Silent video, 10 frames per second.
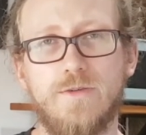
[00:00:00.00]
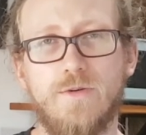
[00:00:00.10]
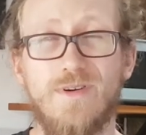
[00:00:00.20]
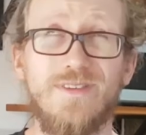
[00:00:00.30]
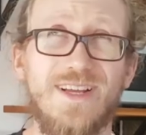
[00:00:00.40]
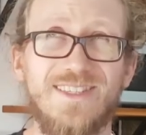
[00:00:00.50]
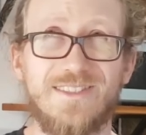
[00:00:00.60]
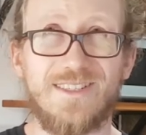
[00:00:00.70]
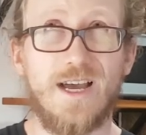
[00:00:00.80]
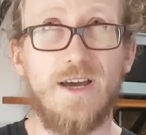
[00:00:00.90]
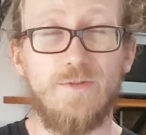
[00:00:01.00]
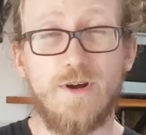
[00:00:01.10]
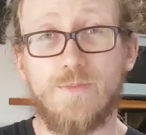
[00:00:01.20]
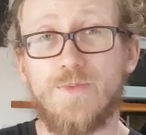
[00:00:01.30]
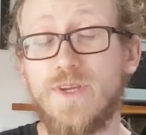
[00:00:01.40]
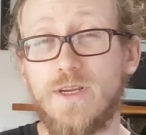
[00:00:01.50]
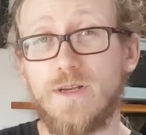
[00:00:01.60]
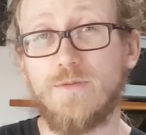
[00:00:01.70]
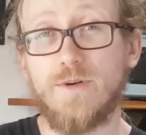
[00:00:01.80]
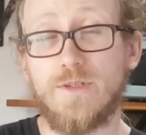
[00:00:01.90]
Or well, that's kind of where I'm thinking
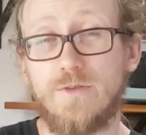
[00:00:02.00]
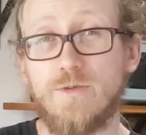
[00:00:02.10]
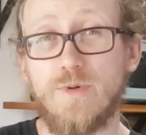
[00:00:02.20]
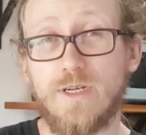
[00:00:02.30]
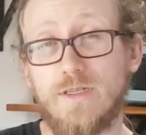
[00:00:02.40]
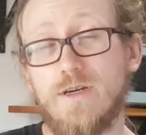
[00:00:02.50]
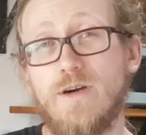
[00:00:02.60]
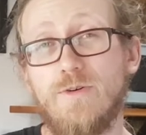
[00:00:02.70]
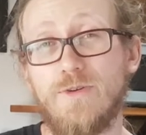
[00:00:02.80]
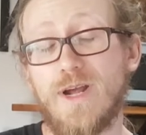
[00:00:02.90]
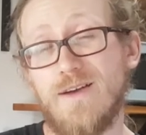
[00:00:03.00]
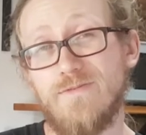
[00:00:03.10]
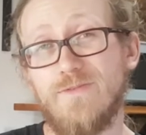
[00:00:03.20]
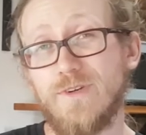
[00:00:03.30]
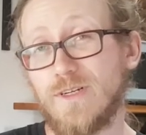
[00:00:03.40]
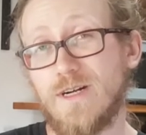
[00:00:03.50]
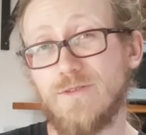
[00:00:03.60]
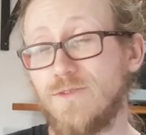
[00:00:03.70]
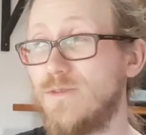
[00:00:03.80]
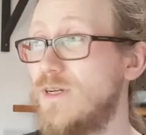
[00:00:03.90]
I'm going to store my guitar, although I haven't figured out how
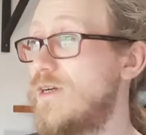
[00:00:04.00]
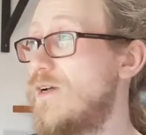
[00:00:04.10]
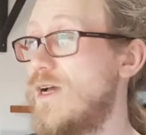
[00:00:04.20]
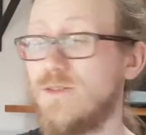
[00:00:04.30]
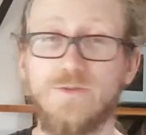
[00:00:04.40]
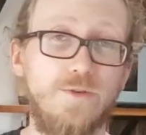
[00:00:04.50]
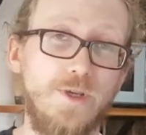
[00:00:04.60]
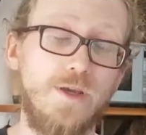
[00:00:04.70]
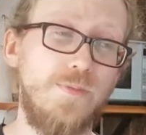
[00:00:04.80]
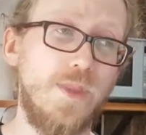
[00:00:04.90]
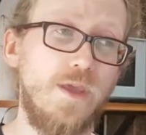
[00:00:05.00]
to do that at all yet.